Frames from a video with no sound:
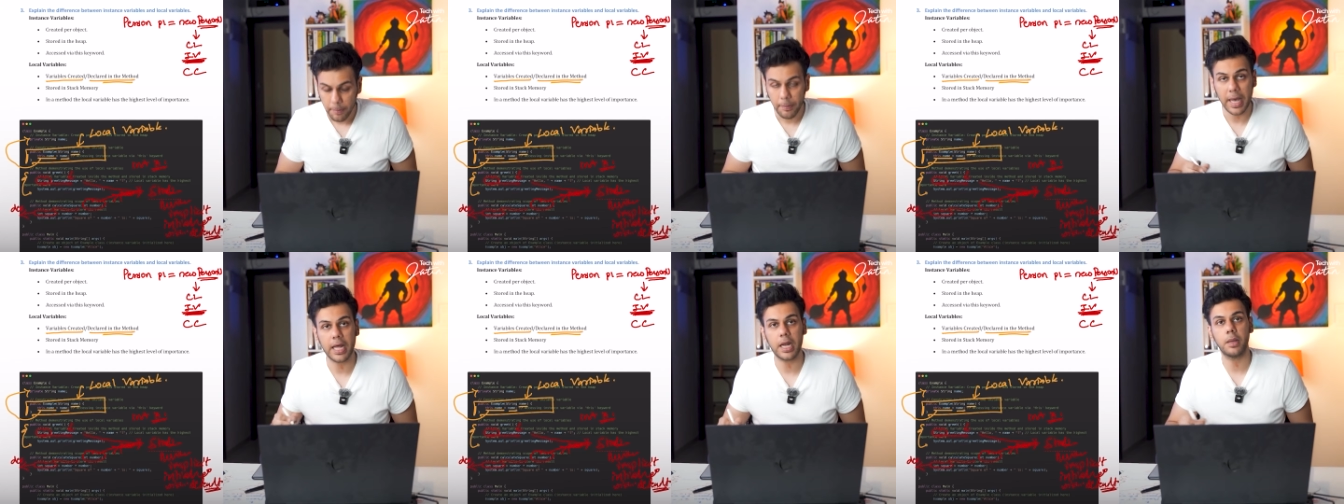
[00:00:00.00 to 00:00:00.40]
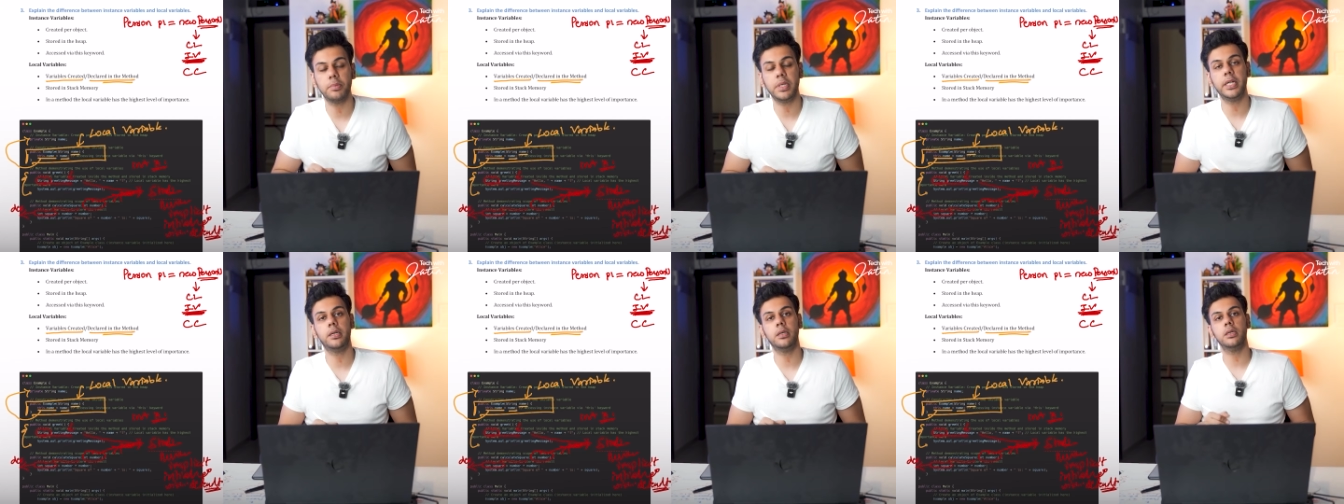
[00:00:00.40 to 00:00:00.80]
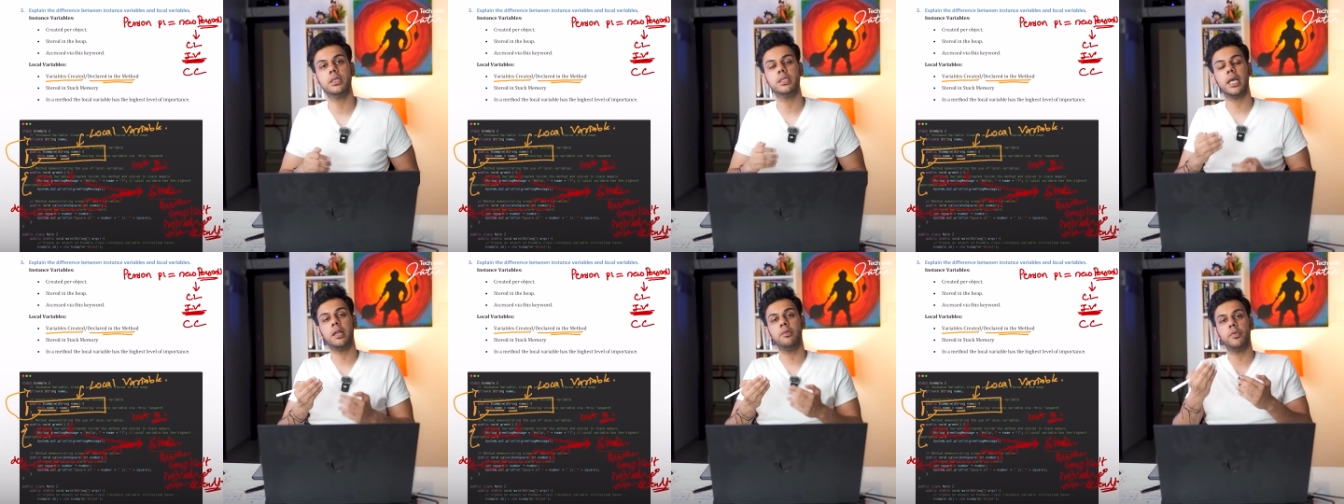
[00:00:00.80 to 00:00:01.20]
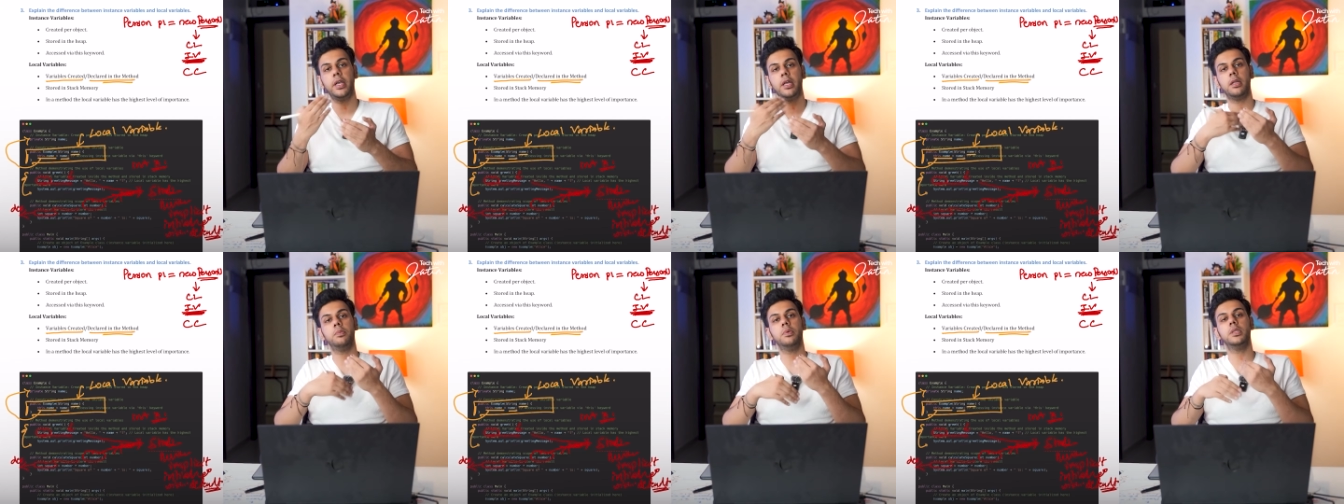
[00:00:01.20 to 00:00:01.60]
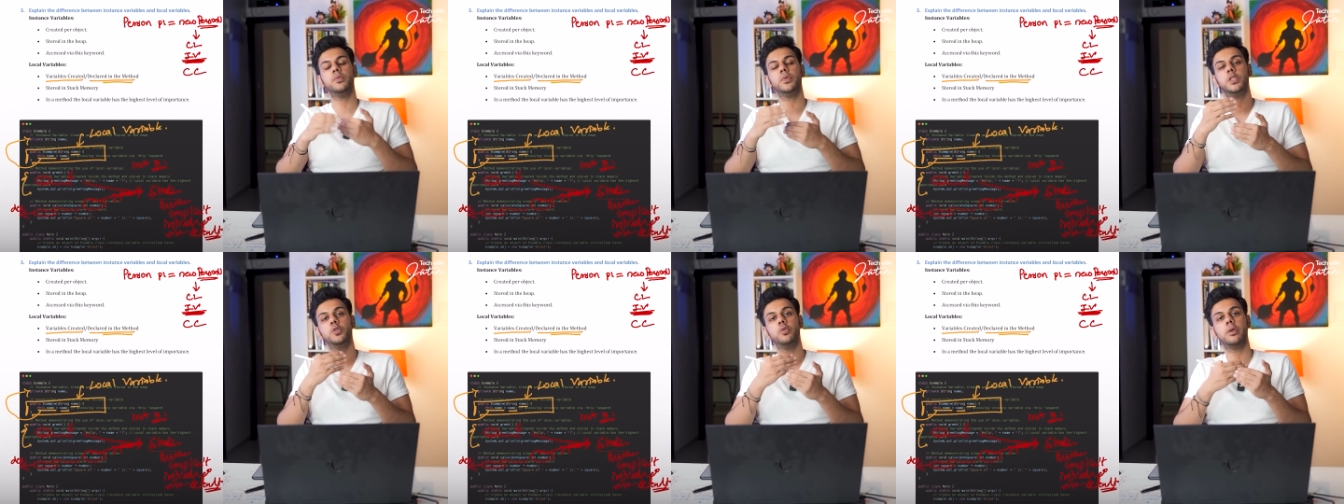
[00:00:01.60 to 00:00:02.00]
Parameters and variables
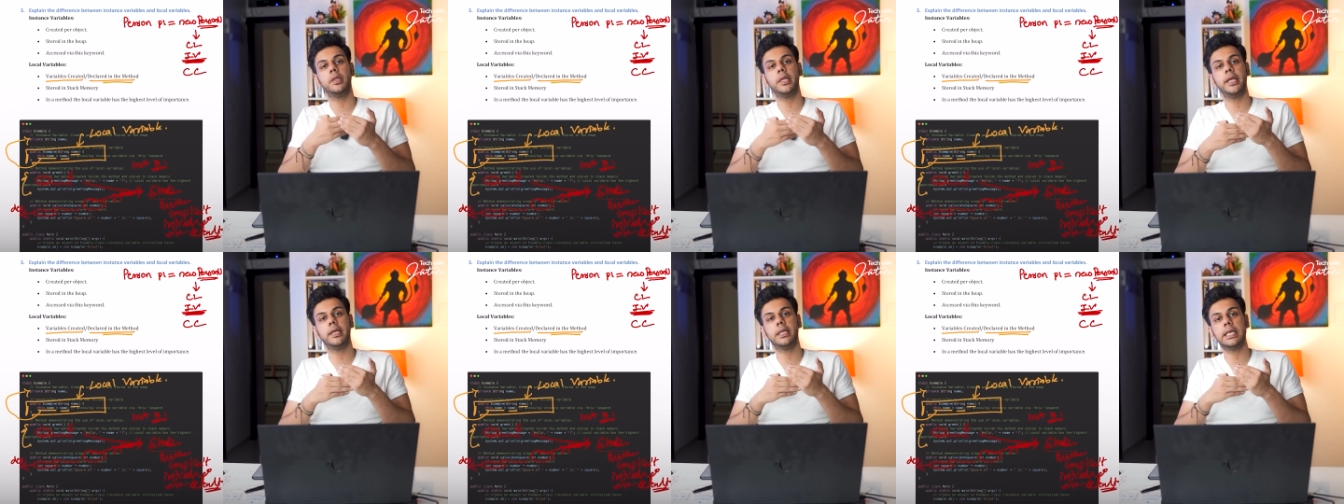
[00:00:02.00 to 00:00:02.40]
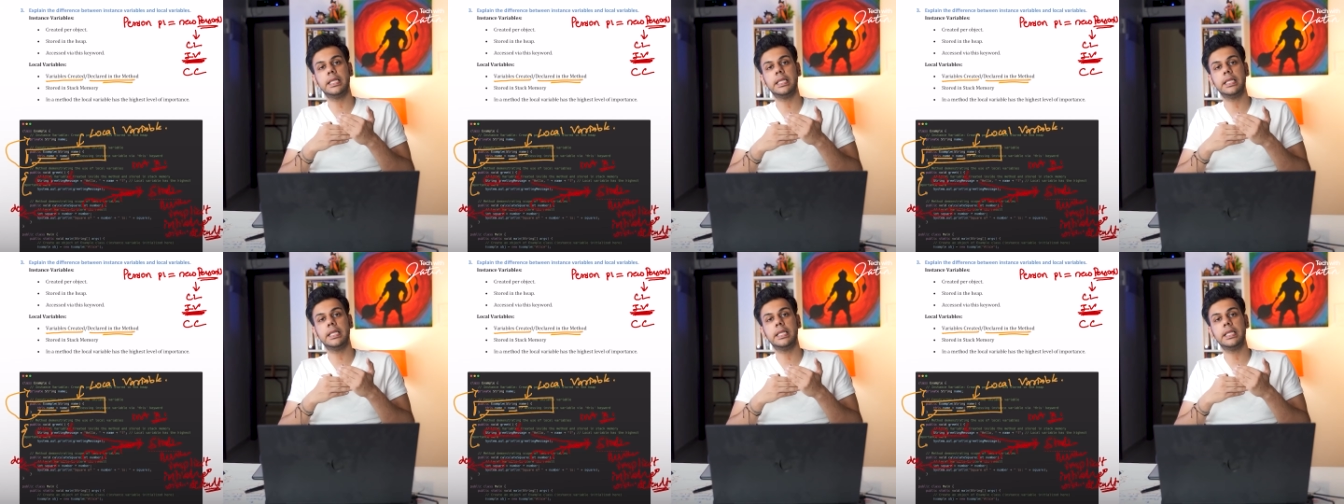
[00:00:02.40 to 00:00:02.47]
which you create